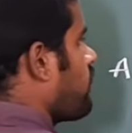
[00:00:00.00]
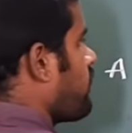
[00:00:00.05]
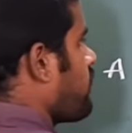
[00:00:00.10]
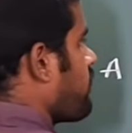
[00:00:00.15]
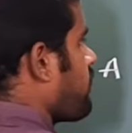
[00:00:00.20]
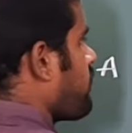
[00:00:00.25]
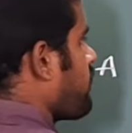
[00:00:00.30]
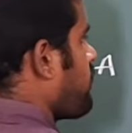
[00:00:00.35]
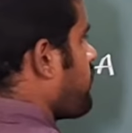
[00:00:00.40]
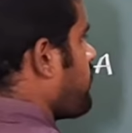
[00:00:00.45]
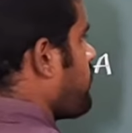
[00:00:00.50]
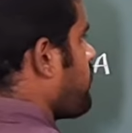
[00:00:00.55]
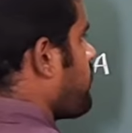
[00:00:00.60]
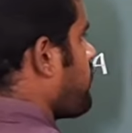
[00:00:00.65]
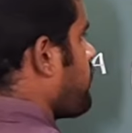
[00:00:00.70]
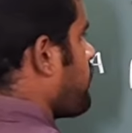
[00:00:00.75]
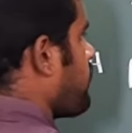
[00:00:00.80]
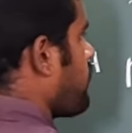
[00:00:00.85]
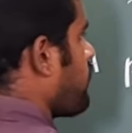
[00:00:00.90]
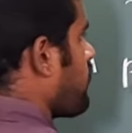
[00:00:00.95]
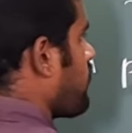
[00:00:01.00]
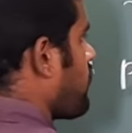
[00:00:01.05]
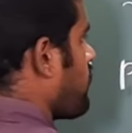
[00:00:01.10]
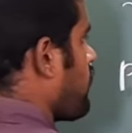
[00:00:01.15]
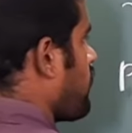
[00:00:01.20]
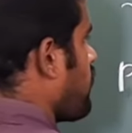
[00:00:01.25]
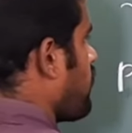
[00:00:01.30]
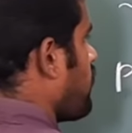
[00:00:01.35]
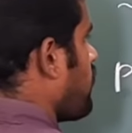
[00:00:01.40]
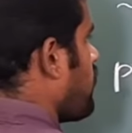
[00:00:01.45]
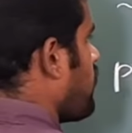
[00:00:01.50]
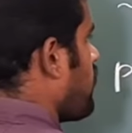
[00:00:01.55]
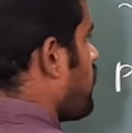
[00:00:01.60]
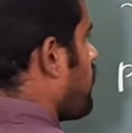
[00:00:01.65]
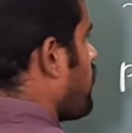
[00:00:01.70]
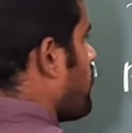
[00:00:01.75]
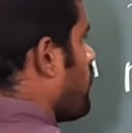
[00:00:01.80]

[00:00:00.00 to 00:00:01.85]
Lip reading: No one is speaking in this clip.